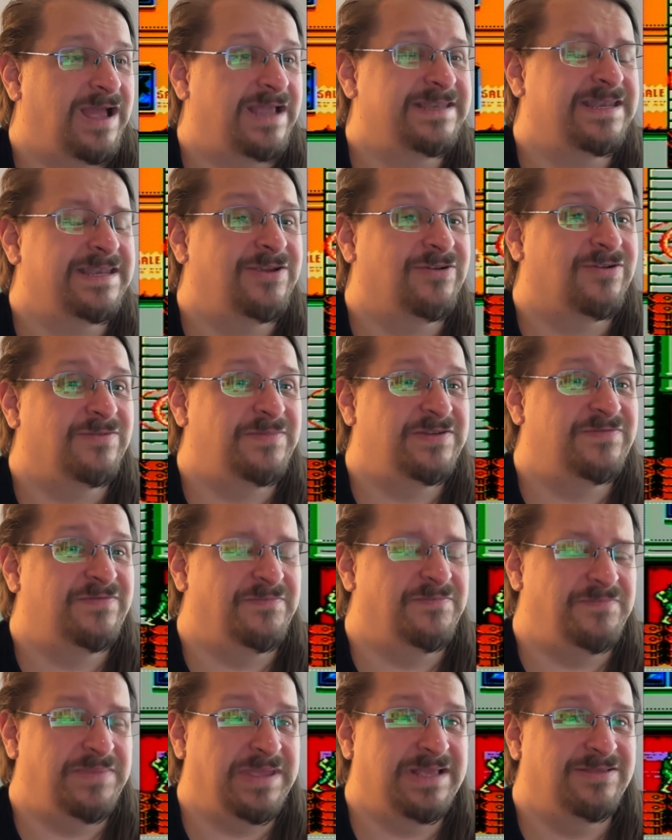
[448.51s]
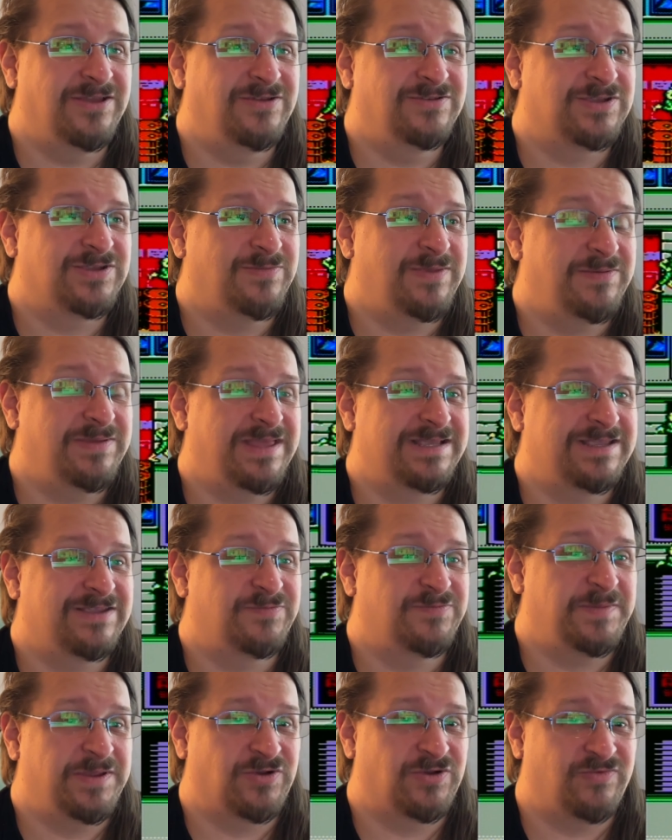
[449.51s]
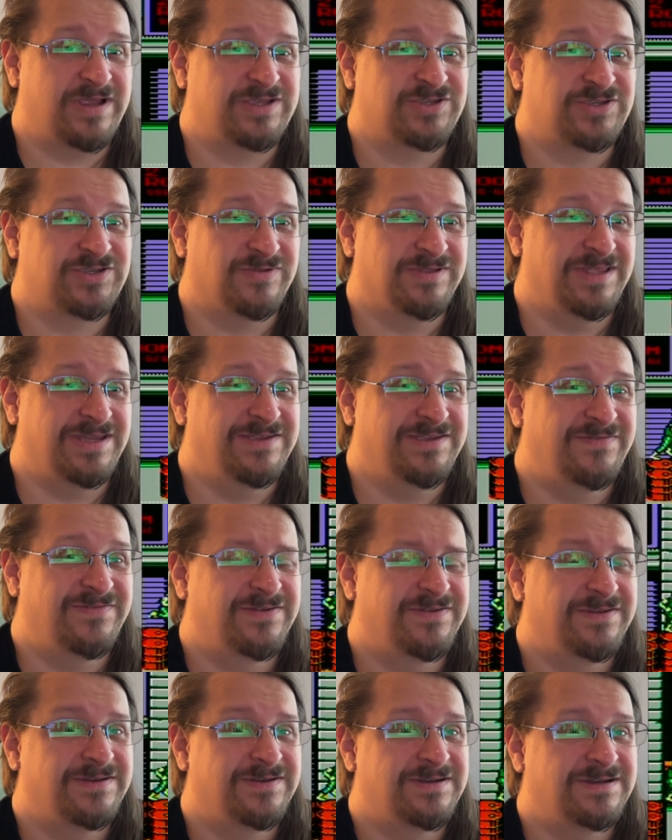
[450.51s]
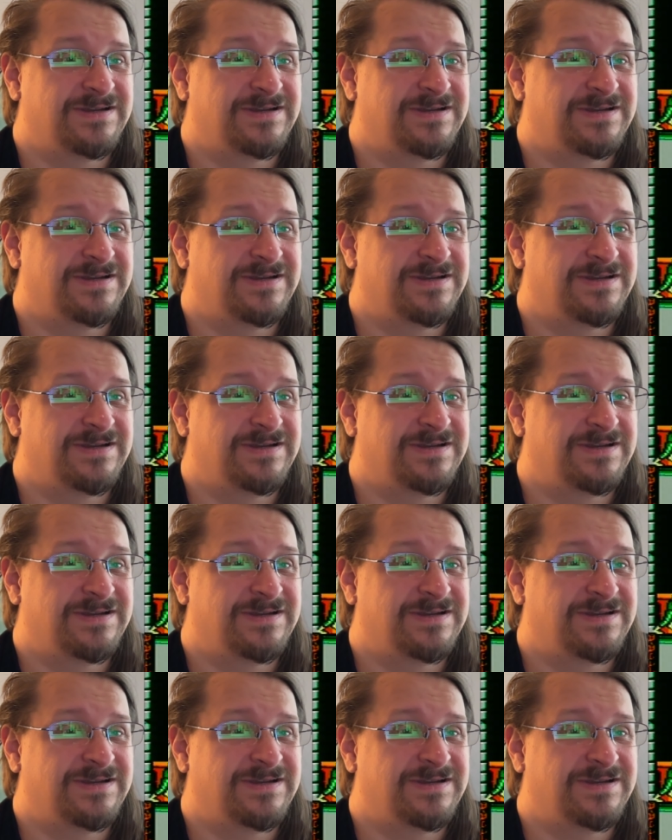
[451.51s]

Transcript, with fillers: I did hear a bit of a bing, though, so maybe that gives me a Rex for life.